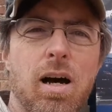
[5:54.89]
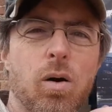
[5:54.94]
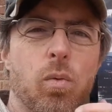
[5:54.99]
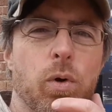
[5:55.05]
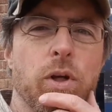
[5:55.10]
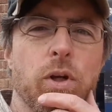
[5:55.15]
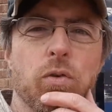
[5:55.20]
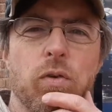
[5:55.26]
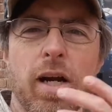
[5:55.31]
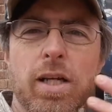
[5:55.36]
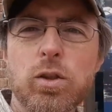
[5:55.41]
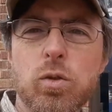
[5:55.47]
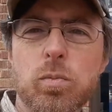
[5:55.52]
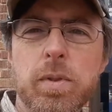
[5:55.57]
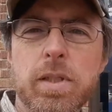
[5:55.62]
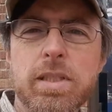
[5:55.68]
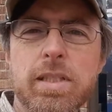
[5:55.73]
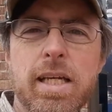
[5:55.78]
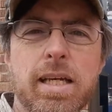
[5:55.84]
where your rights
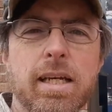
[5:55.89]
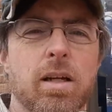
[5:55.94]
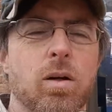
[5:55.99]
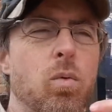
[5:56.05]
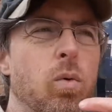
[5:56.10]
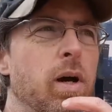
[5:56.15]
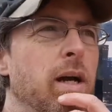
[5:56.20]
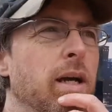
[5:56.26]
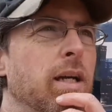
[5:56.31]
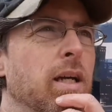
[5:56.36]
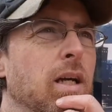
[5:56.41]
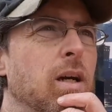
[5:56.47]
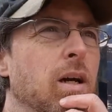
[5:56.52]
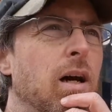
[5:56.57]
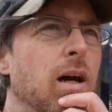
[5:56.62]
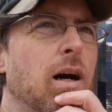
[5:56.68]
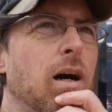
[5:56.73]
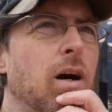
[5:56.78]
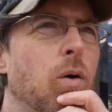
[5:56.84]
were being taken away,
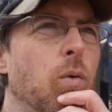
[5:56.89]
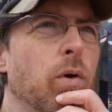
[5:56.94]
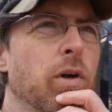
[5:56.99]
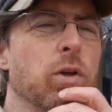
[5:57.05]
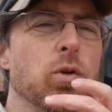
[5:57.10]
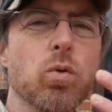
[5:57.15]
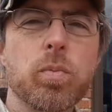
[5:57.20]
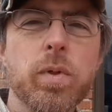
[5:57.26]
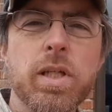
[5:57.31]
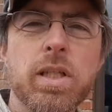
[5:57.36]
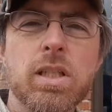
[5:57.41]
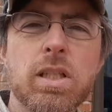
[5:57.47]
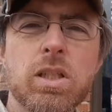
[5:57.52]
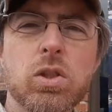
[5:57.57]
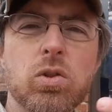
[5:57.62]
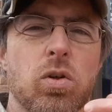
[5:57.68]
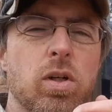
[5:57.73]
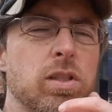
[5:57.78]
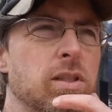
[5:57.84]
where you were being
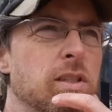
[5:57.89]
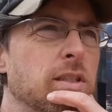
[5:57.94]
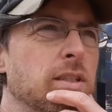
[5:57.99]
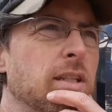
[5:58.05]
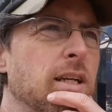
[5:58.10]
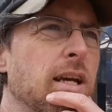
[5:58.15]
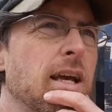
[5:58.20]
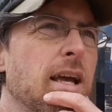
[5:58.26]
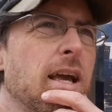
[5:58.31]
distrusted,